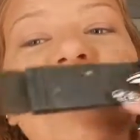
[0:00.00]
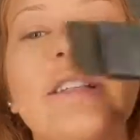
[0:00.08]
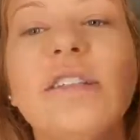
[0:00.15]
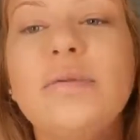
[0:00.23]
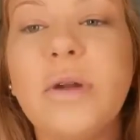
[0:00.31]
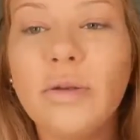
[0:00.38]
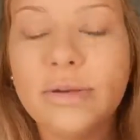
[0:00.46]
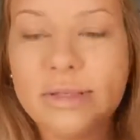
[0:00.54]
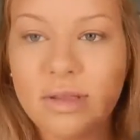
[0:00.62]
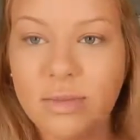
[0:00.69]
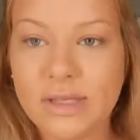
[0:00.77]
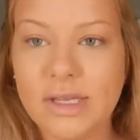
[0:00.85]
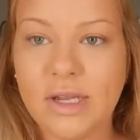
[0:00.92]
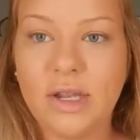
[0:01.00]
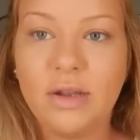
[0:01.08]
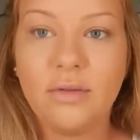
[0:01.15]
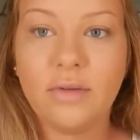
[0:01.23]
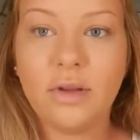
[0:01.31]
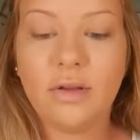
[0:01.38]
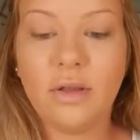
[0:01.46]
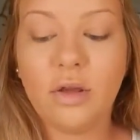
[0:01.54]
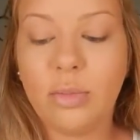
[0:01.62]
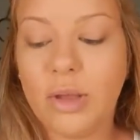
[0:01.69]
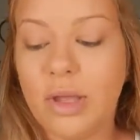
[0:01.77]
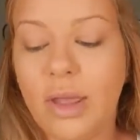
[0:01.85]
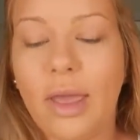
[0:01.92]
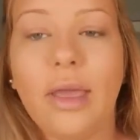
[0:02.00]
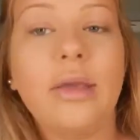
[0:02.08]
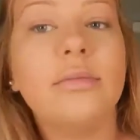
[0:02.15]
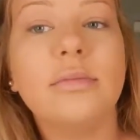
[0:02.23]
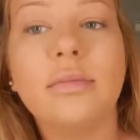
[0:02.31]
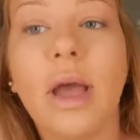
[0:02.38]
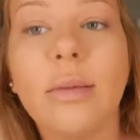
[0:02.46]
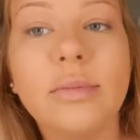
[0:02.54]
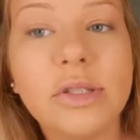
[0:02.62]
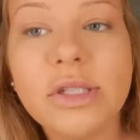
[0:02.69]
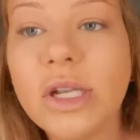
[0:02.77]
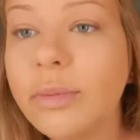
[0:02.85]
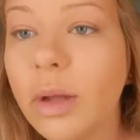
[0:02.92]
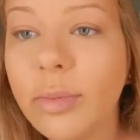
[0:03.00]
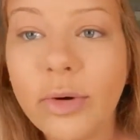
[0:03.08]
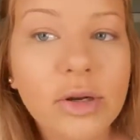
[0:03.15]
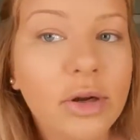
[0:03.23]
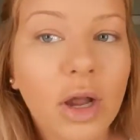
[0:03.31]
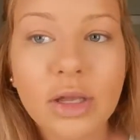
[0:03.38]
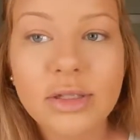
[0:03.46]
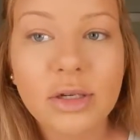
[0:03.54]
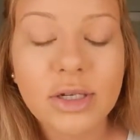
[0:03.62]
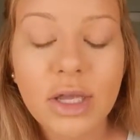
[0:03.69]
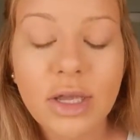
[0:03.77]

This probably wasn't the best idea to do a video, but hey, I'm still getting my point across, aren't